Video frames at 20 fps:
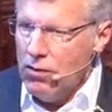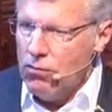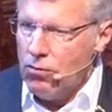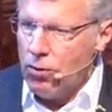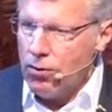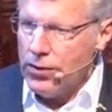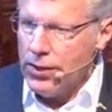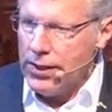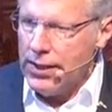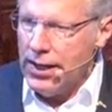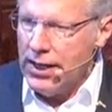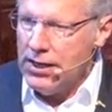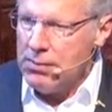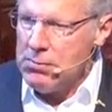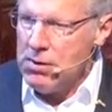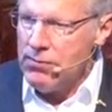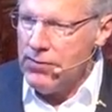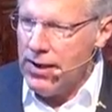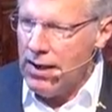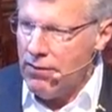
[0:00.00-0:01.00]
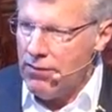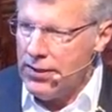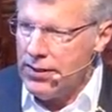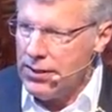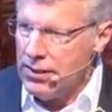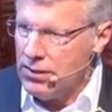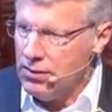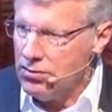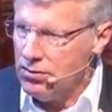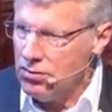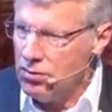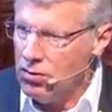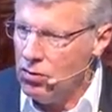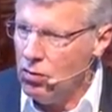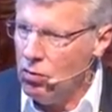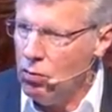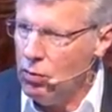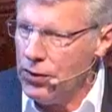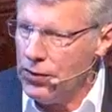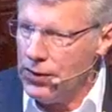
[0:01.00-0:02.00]
for the kingdom of heaven is
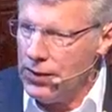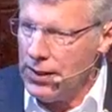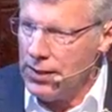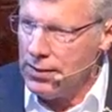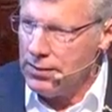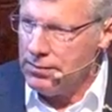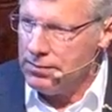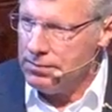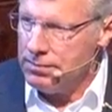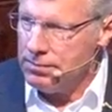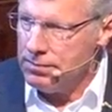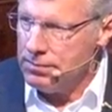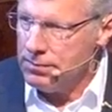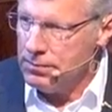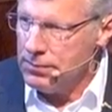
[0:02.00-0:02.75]
within.